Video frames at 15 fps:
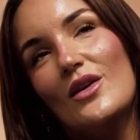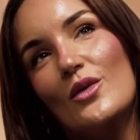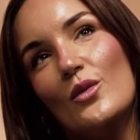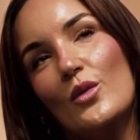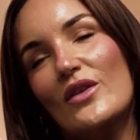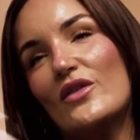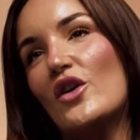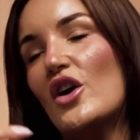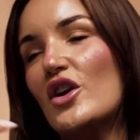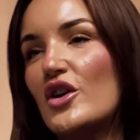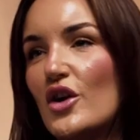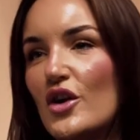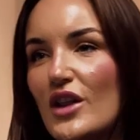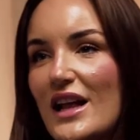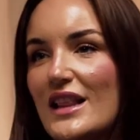We've got, you
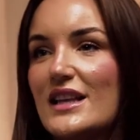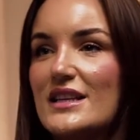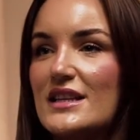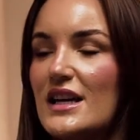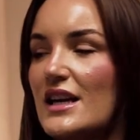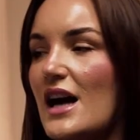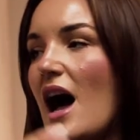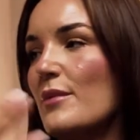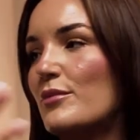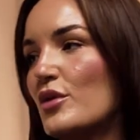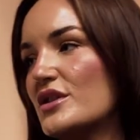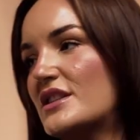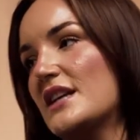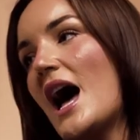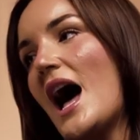know, like the
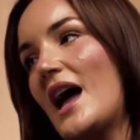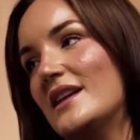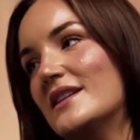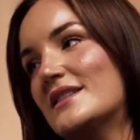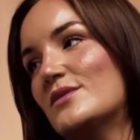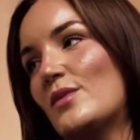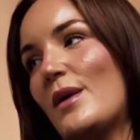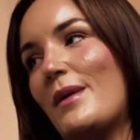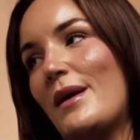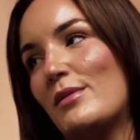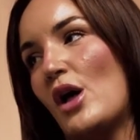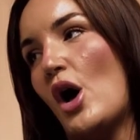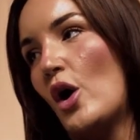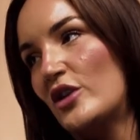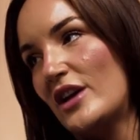cardboard signs where people
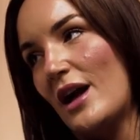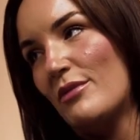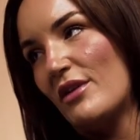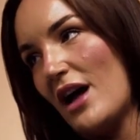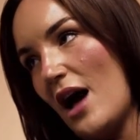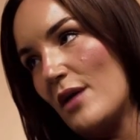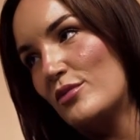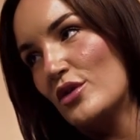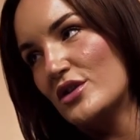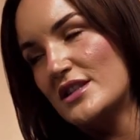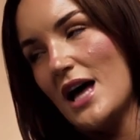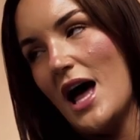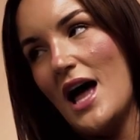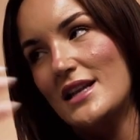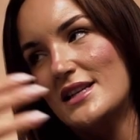are holding up the cardboard
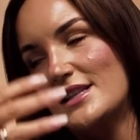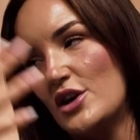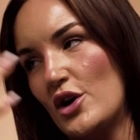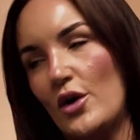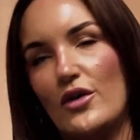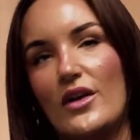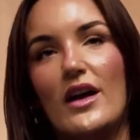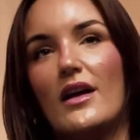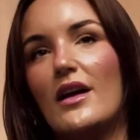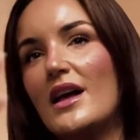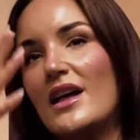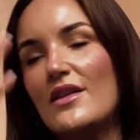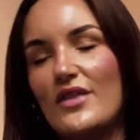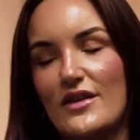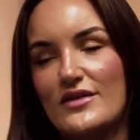signs, you know, they've
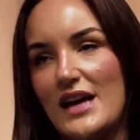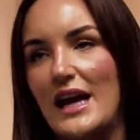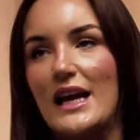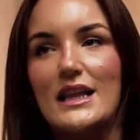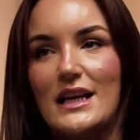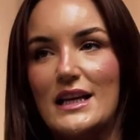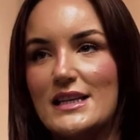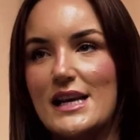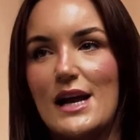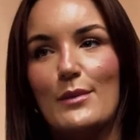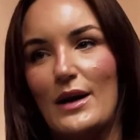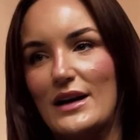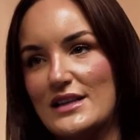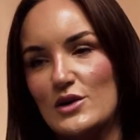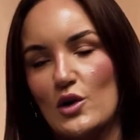taken the internet
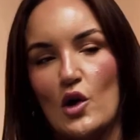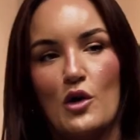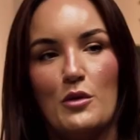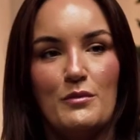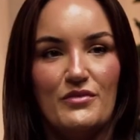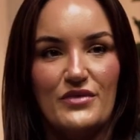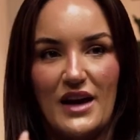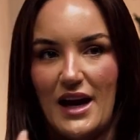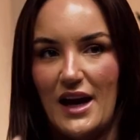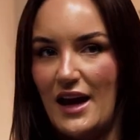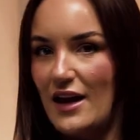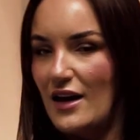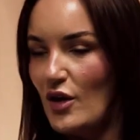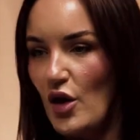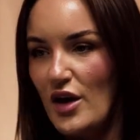by storm.
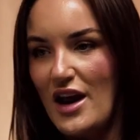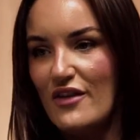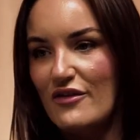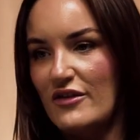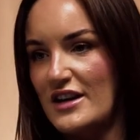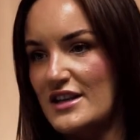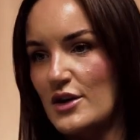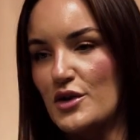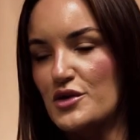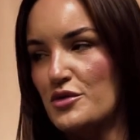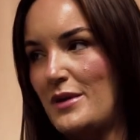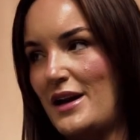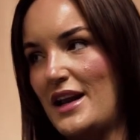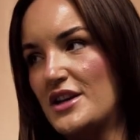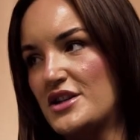They're on every social
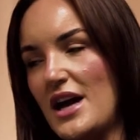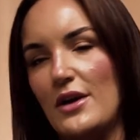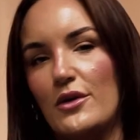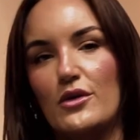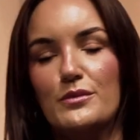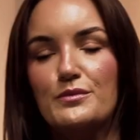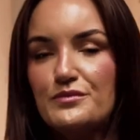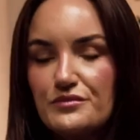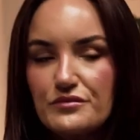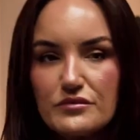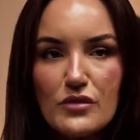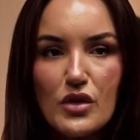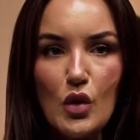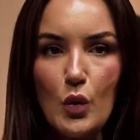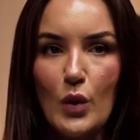media channel
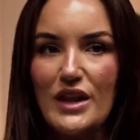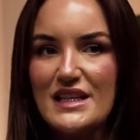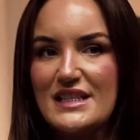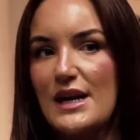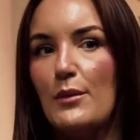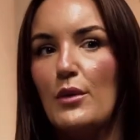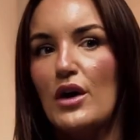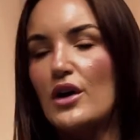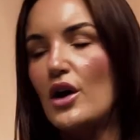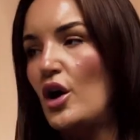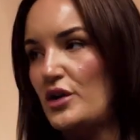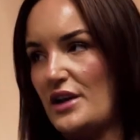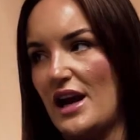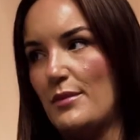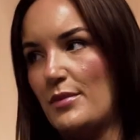where there's someone
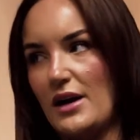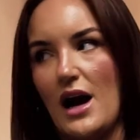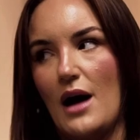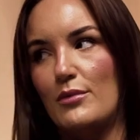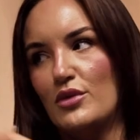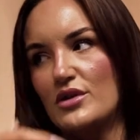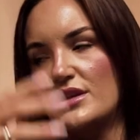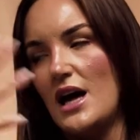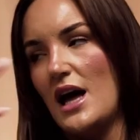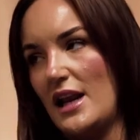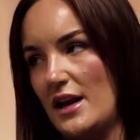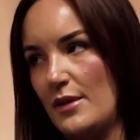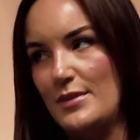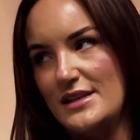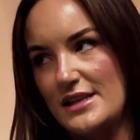holding up a cardboard sign
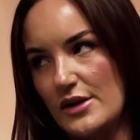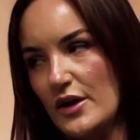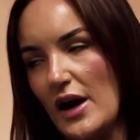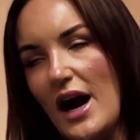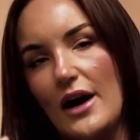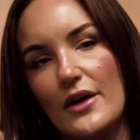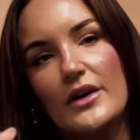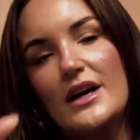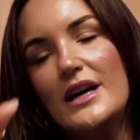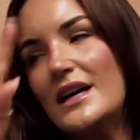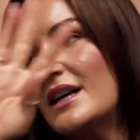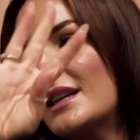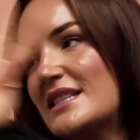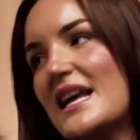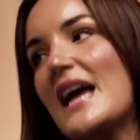in a busy crowd
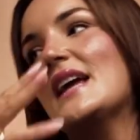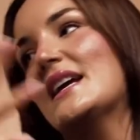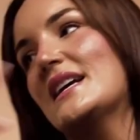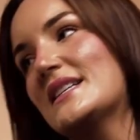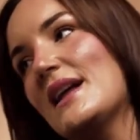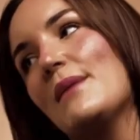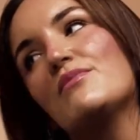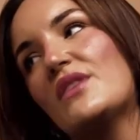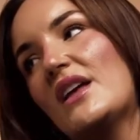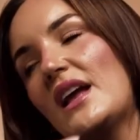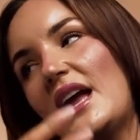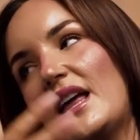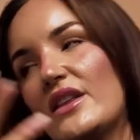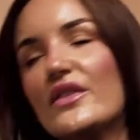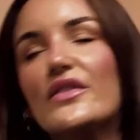saying something
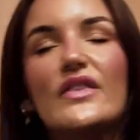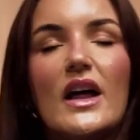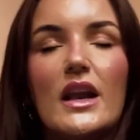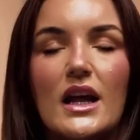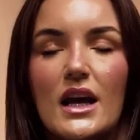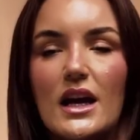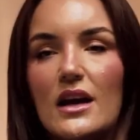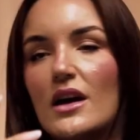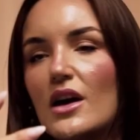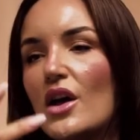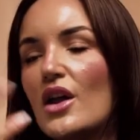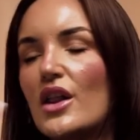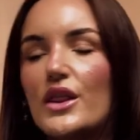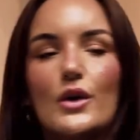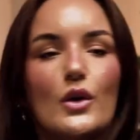either funny,
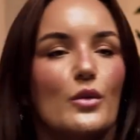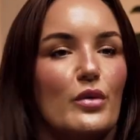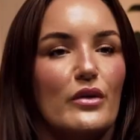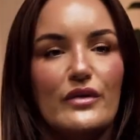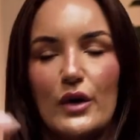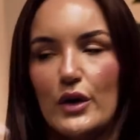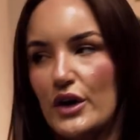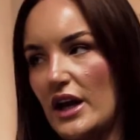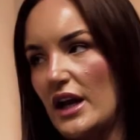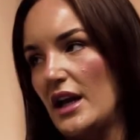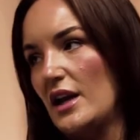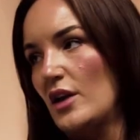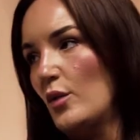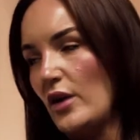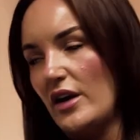
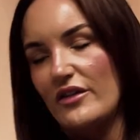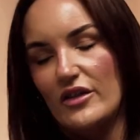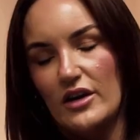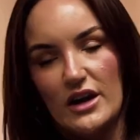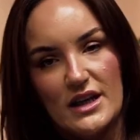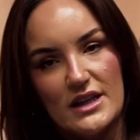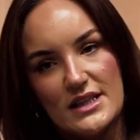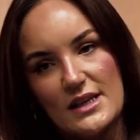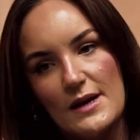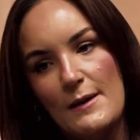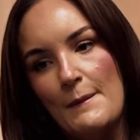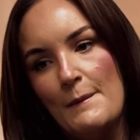thought-provoking, whatever it is.